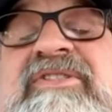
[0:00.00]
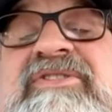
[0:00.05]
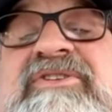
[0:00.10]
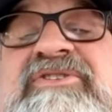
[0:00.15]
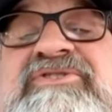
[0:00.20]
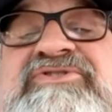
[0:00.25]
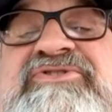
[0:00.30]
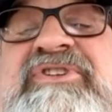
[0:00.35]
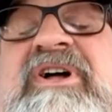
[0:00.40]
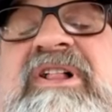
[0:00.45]
and they're
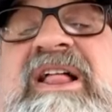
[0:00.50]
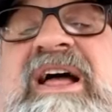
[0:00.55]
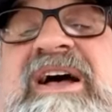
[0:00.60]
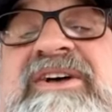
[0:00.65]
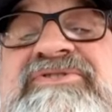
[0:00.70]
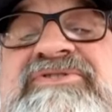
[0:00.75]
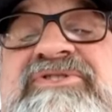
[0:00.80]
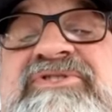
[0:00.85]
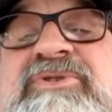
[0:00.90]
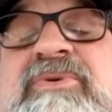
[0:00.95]
still
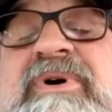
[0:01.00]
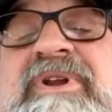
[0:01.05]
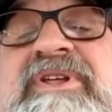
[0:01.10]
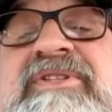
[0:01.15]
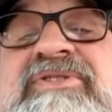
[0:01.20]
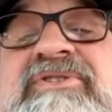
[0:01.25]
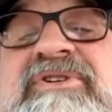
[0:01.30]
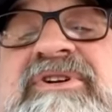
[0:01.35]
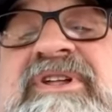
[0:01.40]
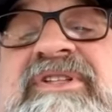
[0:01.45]
asking 20,
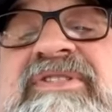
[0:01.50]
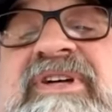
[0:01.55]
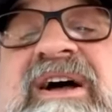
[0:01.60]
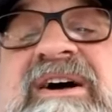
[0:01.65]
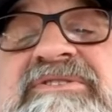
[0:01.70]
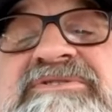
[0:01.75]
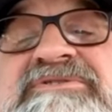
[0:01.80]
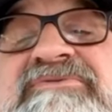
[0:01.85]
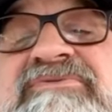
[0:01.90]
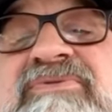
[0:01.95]

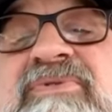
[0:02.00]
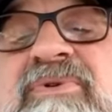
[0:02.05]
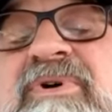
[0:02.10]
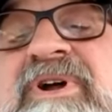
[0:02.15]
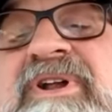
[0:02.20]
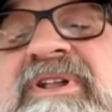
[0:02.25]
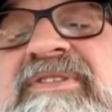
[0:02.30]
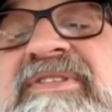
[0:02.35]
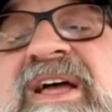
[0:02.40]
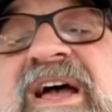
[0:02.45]
30,000
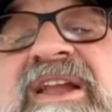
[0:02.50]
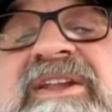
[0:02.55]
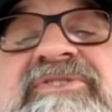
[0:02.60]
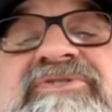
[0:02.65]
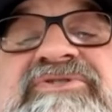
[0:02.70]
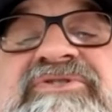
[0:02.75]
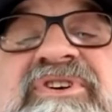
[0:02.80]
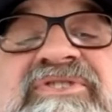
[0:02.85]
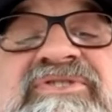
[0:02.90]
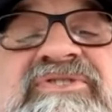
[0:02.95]
for it. That
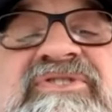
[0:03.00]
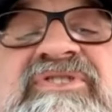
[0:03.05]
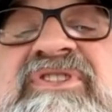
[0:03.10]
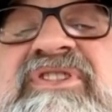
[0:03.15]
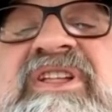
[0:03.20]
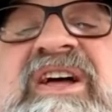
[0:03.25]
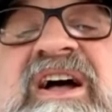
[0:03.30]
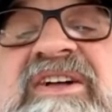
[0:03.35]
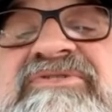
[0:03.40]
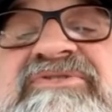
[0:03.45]
is just nuts.